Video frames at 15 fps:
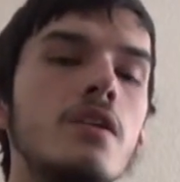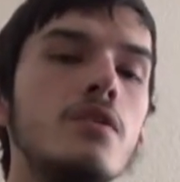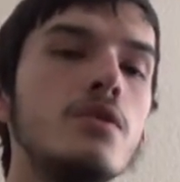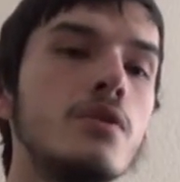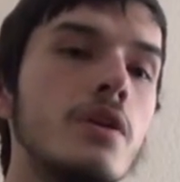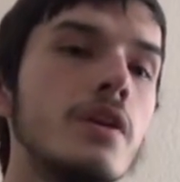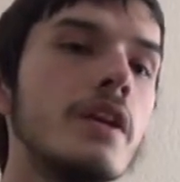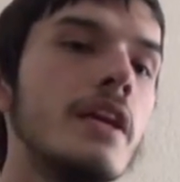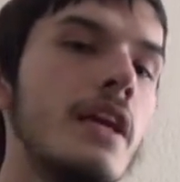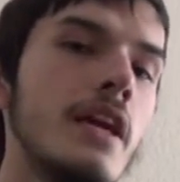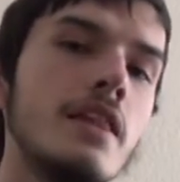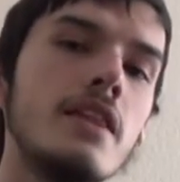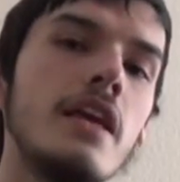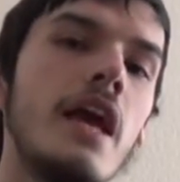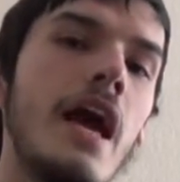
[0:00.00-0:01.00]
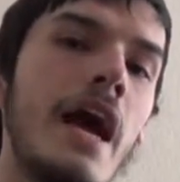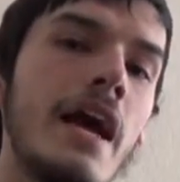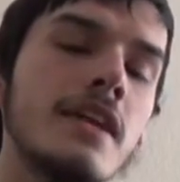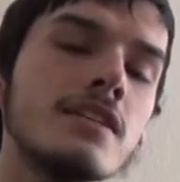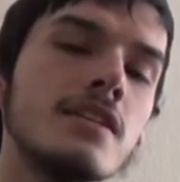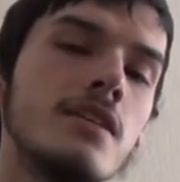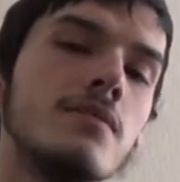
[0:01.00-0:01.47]
You can get the
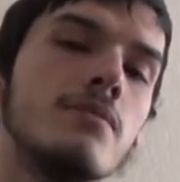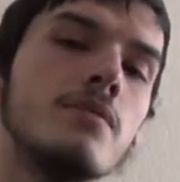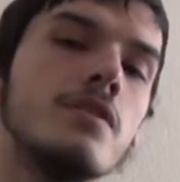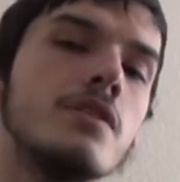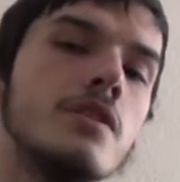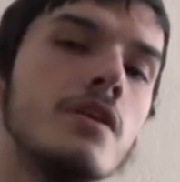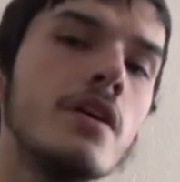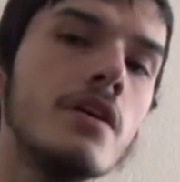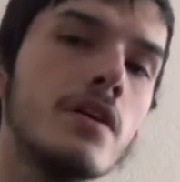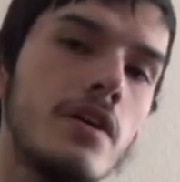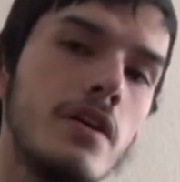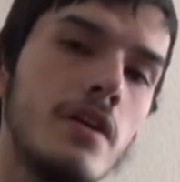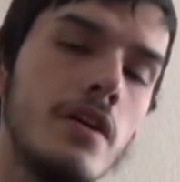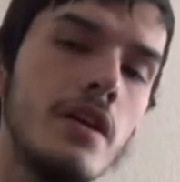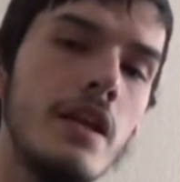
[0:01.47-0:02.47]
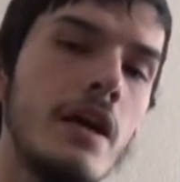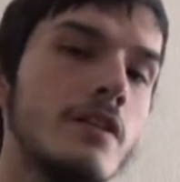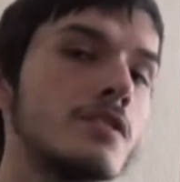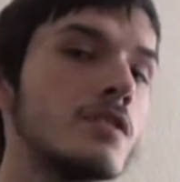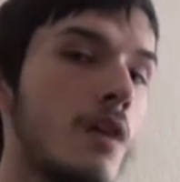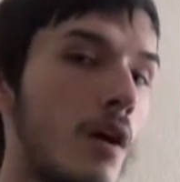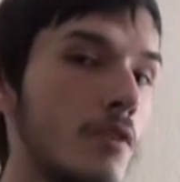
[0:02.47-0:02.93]
accent when you're younger. Now
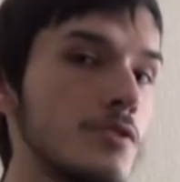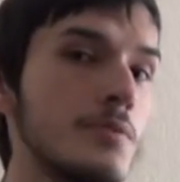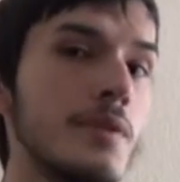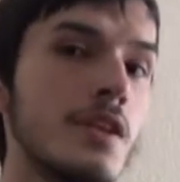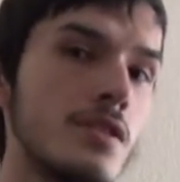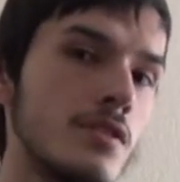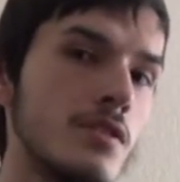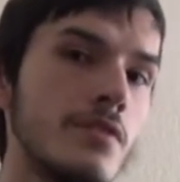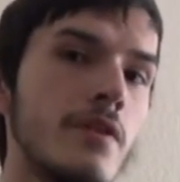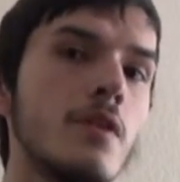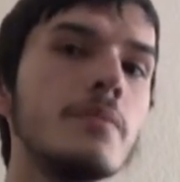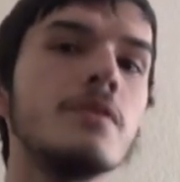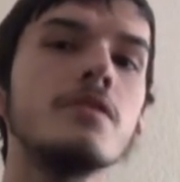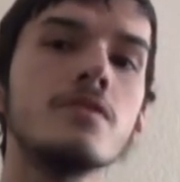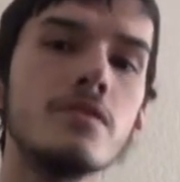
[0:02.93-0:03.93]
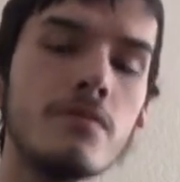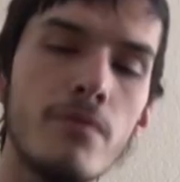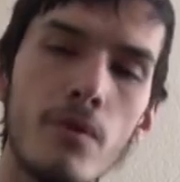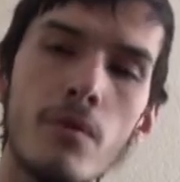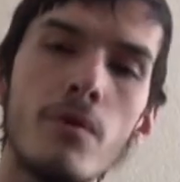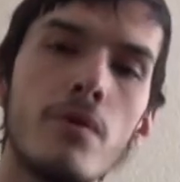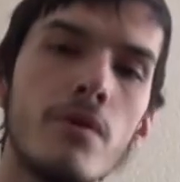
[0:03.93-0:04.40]
it's also because you're developing your
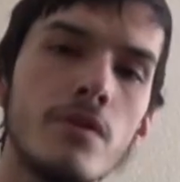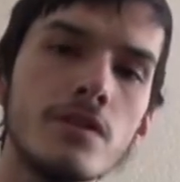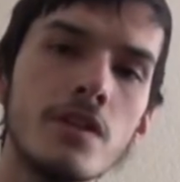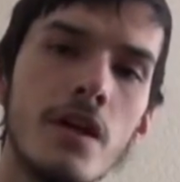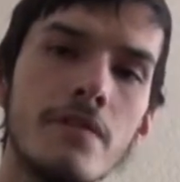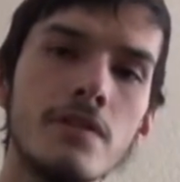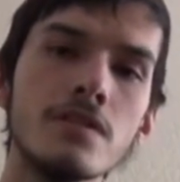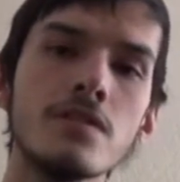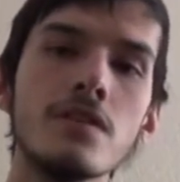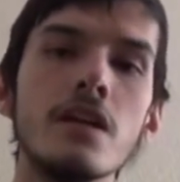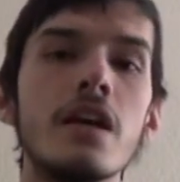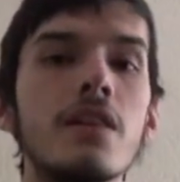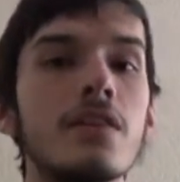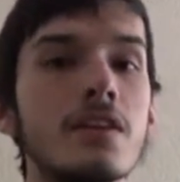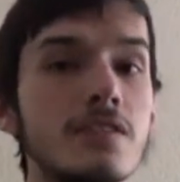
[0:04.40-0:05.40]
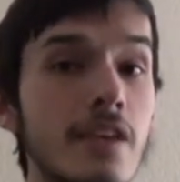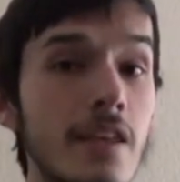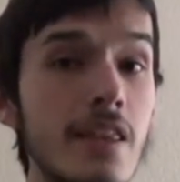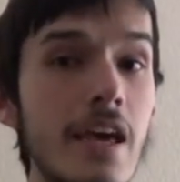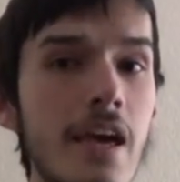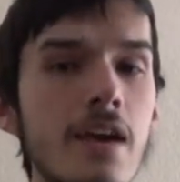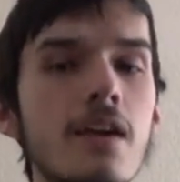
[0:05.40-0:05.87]
vocal cords obviously and things
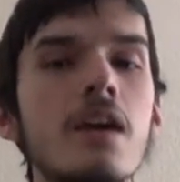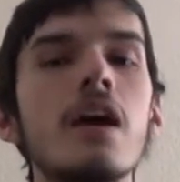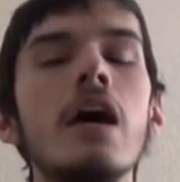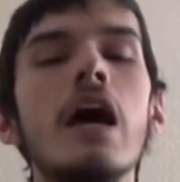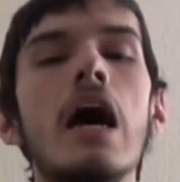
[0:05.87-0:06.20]
like that.